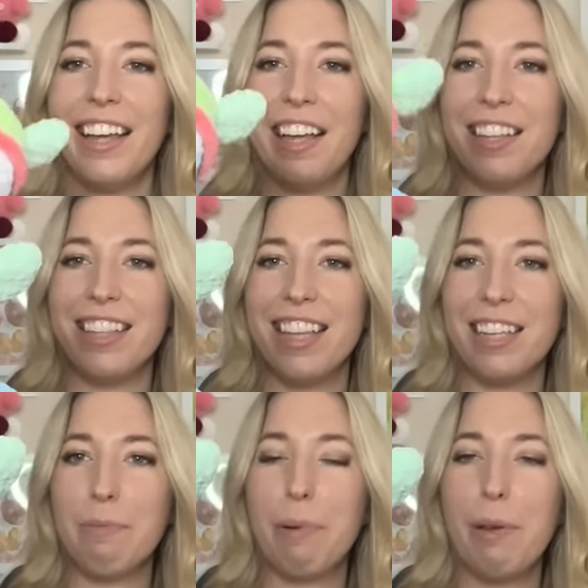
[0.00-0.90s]
is
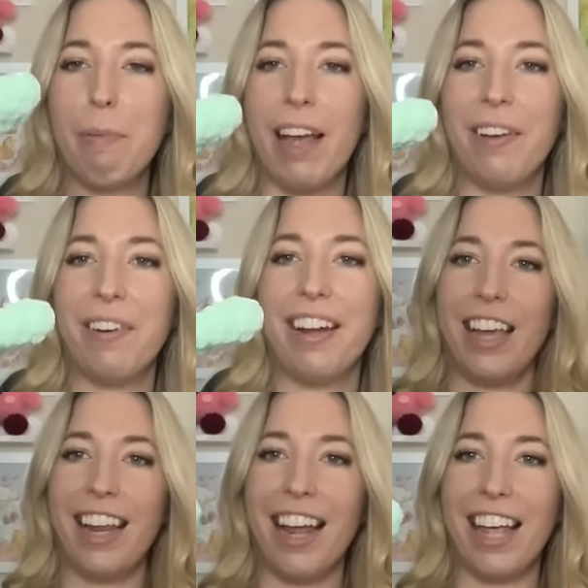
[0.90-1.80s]
this blue penguin
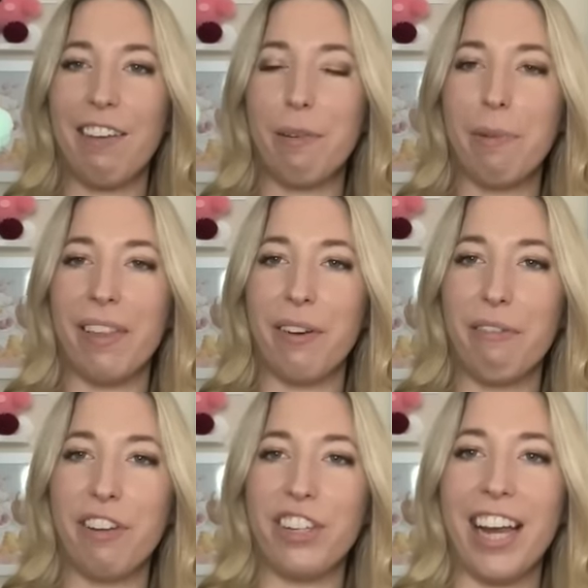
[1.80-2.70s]
and I gave him a little
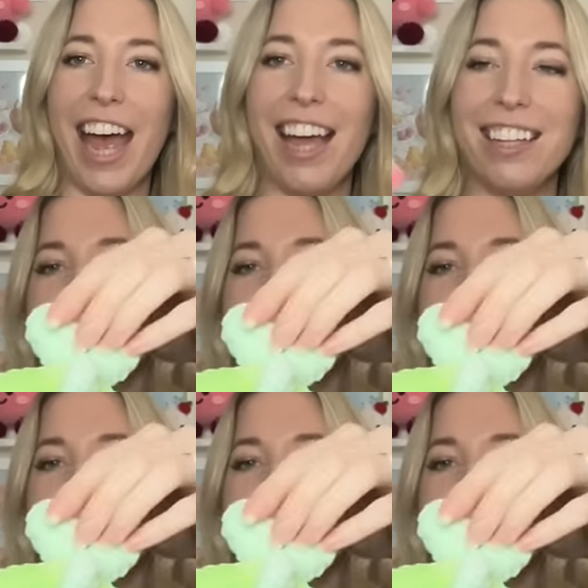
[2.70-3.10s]
fish hat.